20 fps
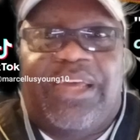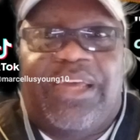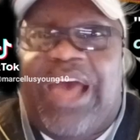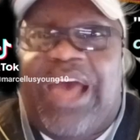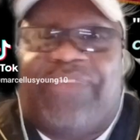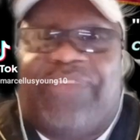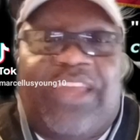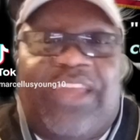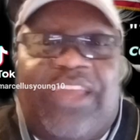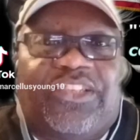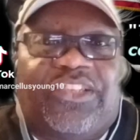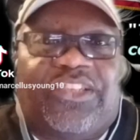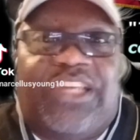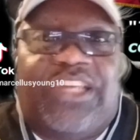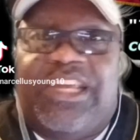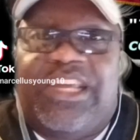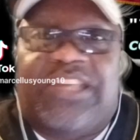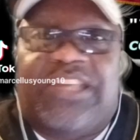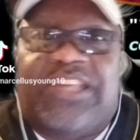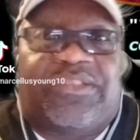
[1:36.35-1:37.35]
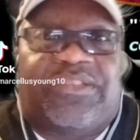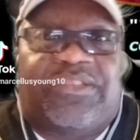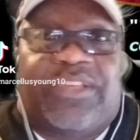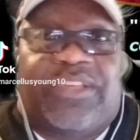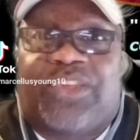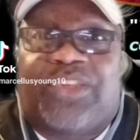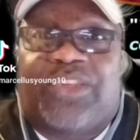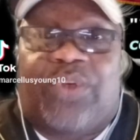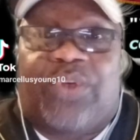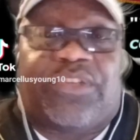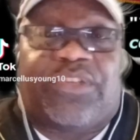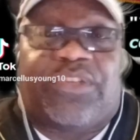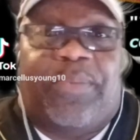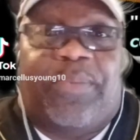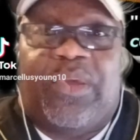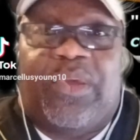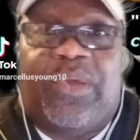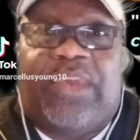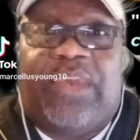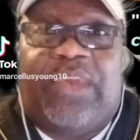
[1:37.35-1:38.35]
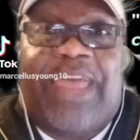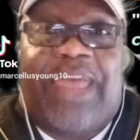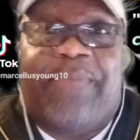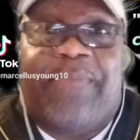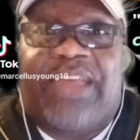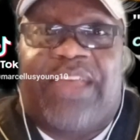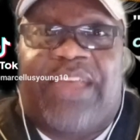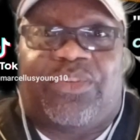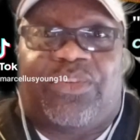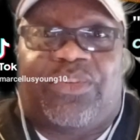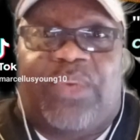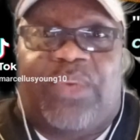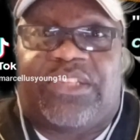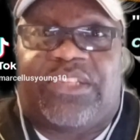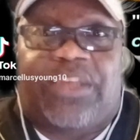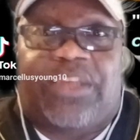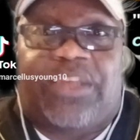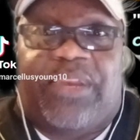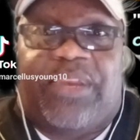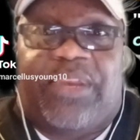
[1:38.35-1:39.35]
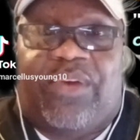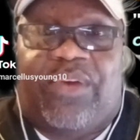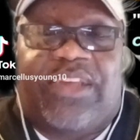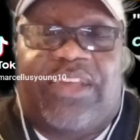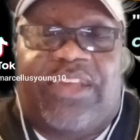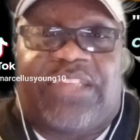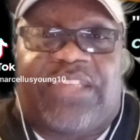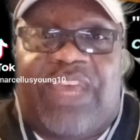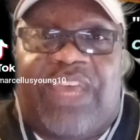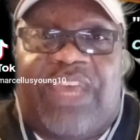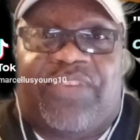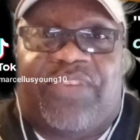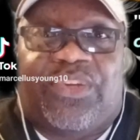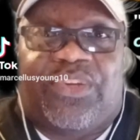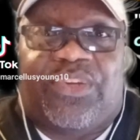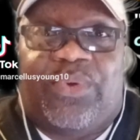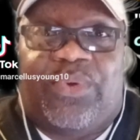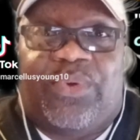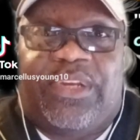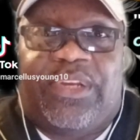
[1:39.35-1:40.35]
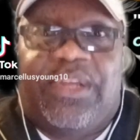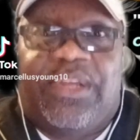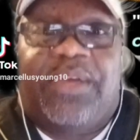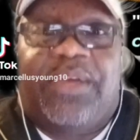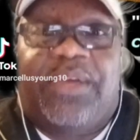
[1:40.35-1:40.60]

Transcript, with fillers: I think she is deserves to be on that mantle as some of the greatest to ever do it.